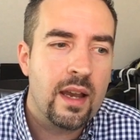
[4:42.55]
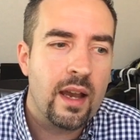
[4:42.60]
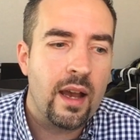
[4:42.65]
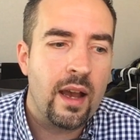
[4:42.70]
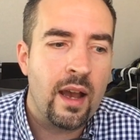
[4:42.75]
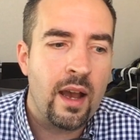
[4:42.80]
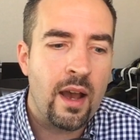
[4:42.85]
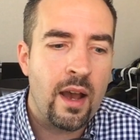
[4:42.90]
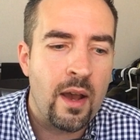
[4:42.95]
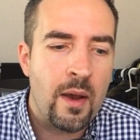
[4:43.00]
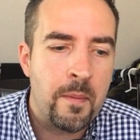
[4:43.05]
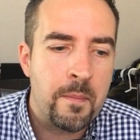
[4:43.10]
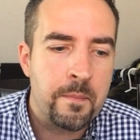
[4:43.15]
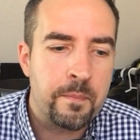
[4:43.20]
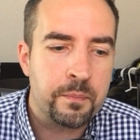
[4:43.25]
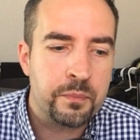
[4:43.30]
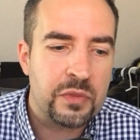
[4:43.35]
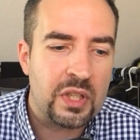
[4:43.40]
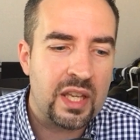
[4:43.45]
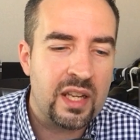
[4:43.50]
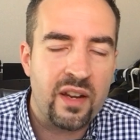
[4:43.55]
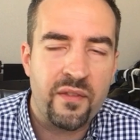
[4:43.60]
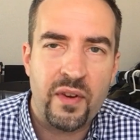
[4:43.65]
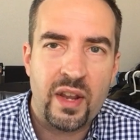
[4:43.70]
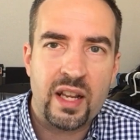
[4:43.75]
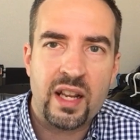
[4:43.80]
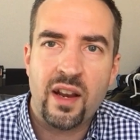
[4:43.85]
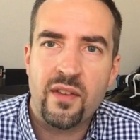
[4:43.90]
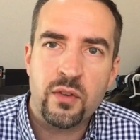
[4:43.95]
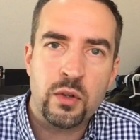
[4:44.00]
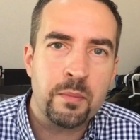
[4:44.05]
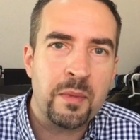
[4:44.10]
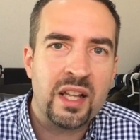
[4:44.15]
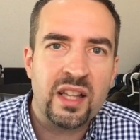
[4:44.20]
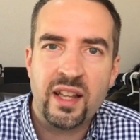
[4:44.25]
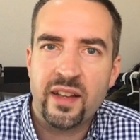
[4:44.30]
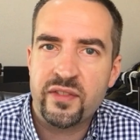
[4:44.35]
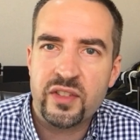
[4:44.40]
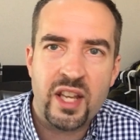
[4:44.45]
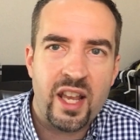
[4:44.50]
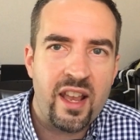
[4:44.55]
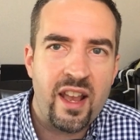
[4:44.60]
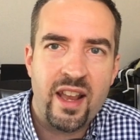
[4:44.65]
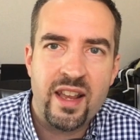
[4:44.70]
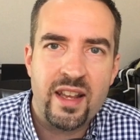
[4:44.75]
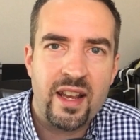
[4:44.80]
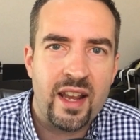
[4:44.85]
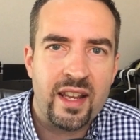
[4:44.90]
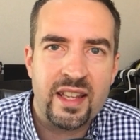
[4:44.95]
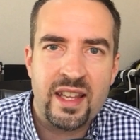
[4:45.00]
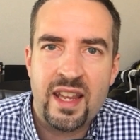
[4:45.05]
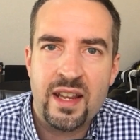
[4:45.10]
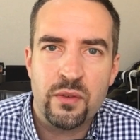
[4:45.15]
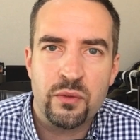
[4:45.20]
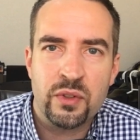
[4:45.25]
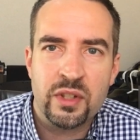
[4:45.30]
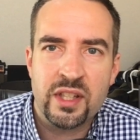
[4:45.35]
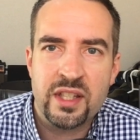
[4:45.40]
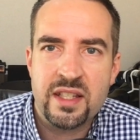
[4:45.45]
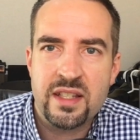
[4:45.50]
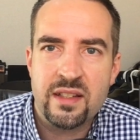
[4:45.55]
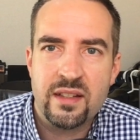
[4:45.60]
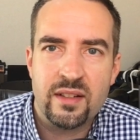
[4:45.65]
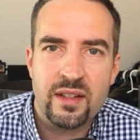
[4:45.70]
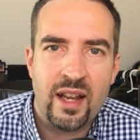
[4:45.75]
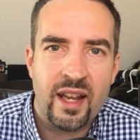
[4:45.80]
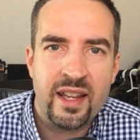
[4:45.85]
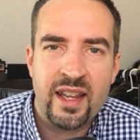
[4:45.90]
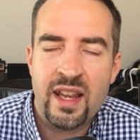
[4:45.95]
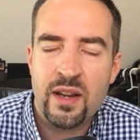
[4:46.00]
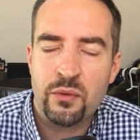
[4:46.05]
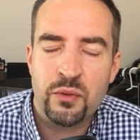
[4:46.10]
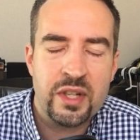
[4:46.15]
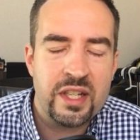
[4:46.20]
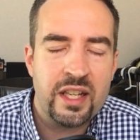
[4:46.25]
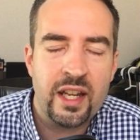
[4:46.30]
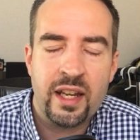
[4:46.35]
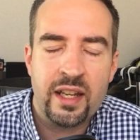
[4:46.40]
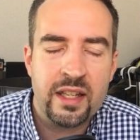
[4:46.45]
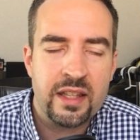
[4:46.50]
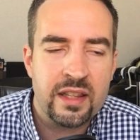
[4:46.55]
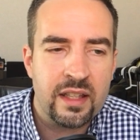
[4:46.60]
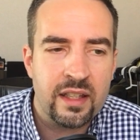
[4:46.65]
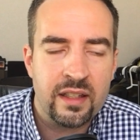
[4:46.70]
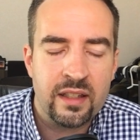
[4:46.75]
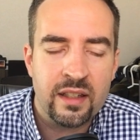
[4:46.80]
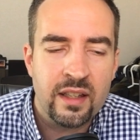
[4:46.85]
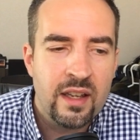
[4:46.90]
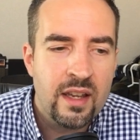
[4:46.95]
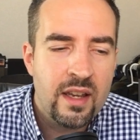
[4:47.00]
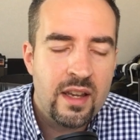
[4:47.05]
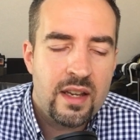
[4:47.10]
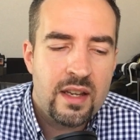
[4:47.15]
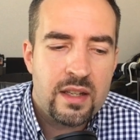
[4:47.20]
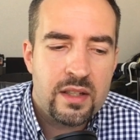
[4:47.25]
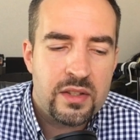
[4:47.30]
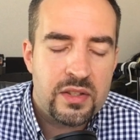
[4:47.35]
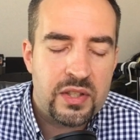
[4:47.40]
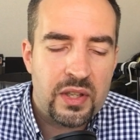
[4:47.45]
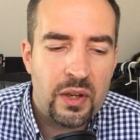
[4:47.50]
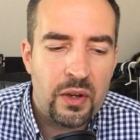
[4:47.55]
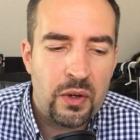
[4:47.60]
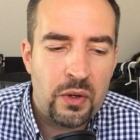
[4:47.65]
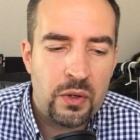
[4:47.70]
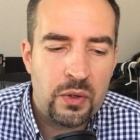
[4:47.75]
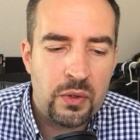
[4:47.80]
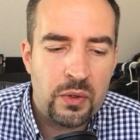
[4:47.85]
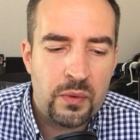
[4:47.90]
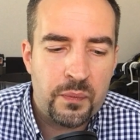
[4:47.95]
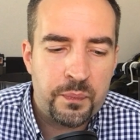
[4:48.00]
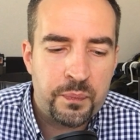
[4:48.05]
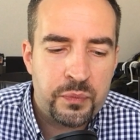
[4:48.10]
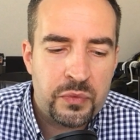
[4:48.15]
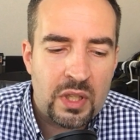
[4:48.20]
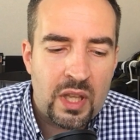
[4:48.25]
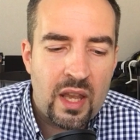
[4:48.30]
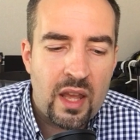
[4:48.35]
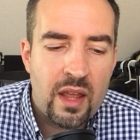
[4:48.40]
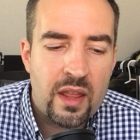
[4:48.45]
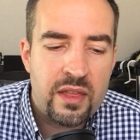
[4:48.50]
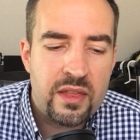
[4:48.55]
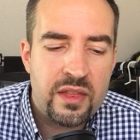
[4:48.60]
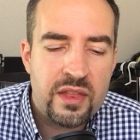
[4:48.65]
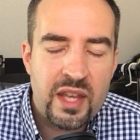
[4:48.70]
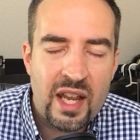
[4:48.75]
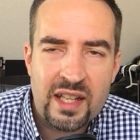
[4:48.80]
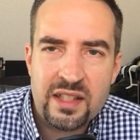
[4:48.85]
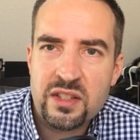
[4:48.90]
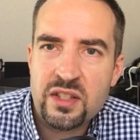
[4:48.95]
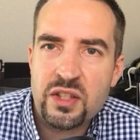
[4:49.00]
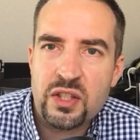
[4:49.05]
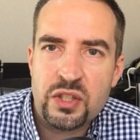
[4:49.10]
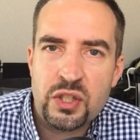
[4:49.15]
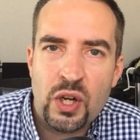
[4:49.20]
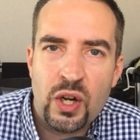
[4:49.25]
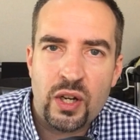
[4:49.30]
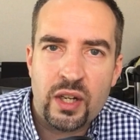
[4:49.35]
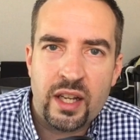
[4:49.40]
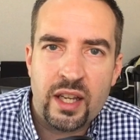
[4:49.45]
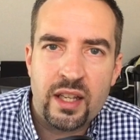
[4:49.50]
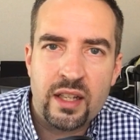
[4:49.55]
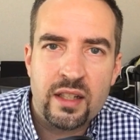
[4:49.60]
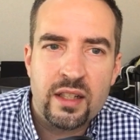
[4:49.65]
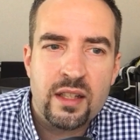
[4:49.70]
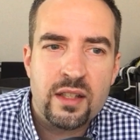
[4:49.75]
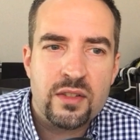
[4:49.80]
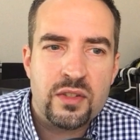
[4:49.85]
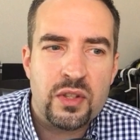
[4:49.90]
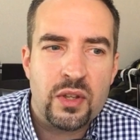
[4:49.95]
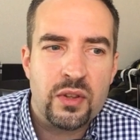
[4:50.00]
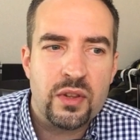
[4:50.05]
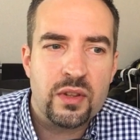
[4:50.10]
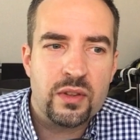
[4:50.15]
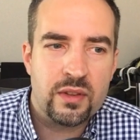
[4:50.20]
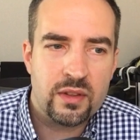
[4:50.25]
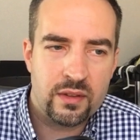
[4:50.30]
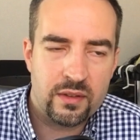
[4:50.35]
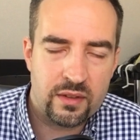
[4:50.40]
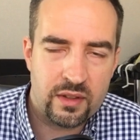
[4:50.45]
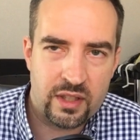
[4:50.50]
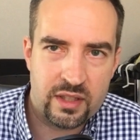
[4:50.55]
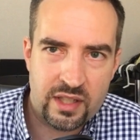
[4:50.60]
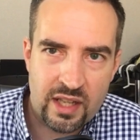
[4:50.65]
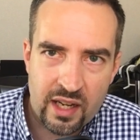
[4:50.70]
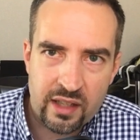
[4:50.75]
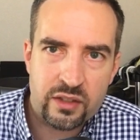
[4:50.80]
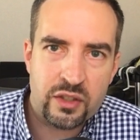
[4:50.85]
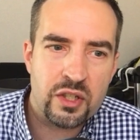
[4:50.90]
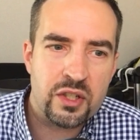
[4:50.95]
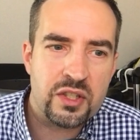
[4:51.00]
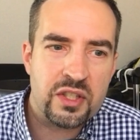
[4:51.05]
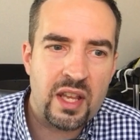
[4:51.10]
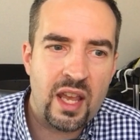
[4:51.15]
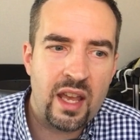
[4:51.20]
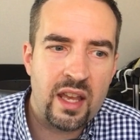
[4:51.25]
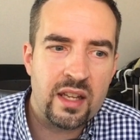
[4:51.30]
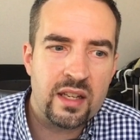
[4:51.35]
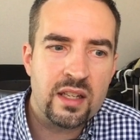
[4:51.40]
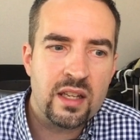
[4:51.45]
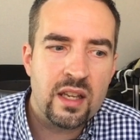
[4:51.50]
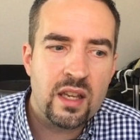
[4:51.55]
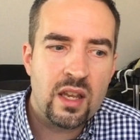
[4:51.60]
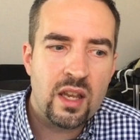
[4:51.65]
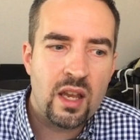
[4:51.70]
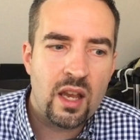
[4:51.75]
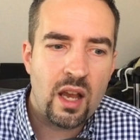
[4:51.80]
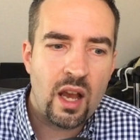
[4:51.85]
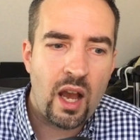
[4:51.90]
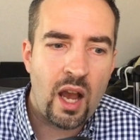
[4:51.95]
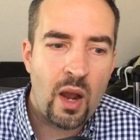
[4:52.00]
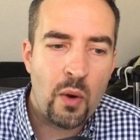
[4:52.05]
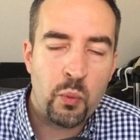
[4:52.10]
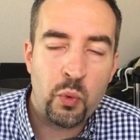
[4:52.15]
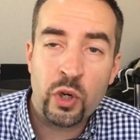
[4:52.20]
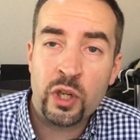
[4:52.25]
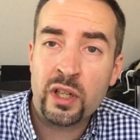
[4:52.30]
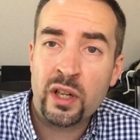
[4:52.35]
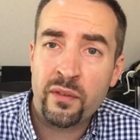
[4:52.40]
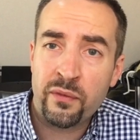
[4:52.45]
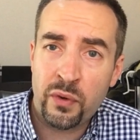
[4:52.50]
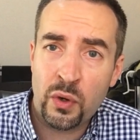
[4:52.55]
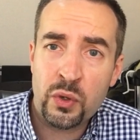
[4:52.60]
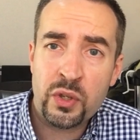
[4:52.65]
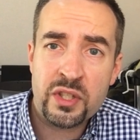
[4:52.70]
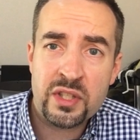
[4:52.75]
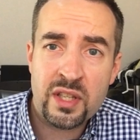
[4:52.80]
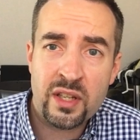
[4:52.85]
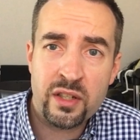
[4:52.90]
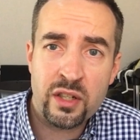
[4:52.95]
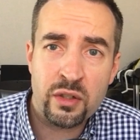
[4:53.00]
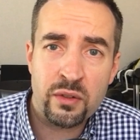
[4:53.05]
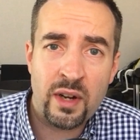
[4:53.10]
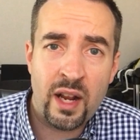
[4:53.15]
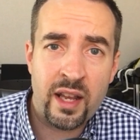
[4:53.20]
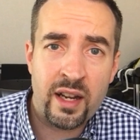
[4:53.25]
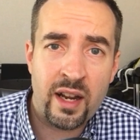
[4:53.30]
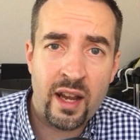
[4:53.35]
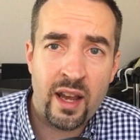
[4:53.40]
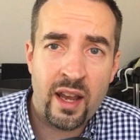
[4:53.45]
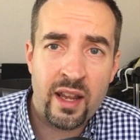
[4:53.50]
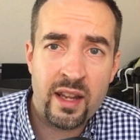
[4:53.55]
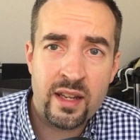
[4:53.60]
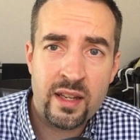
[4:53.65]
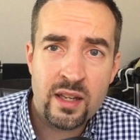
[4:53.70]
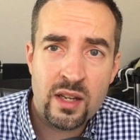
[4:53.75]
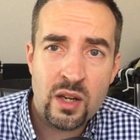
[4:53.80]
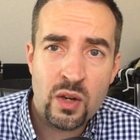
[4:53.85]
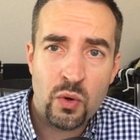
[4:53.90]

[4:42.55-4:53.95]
And if I cover my left eye, I can't read anything. So that's the target. So the doctor said, we're going to focus on your right eye.